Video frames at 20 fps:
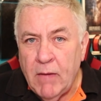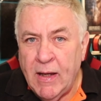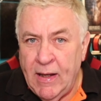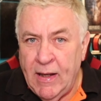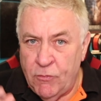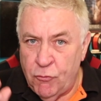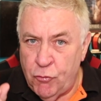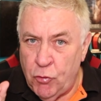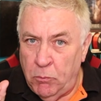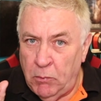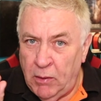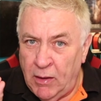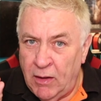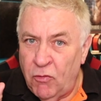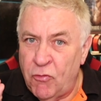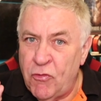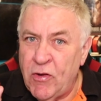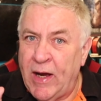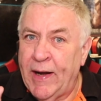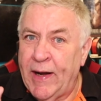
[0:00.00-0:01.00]
and some
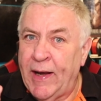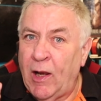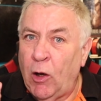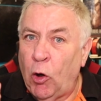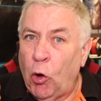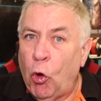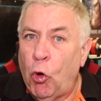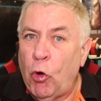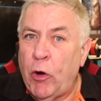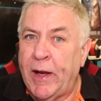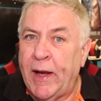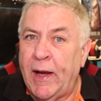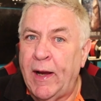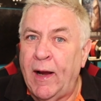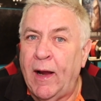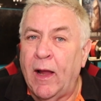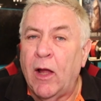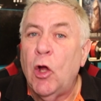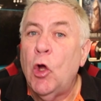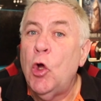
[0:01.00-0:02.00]
little tiny
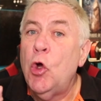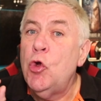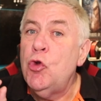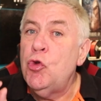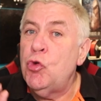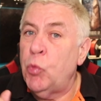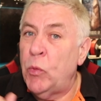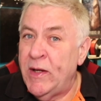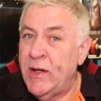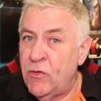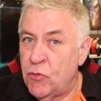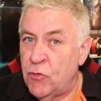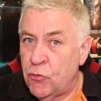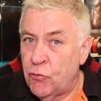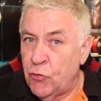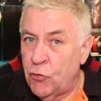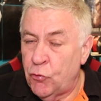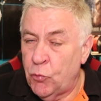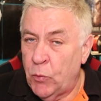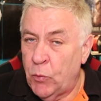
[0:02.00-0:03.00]
locking tweezers as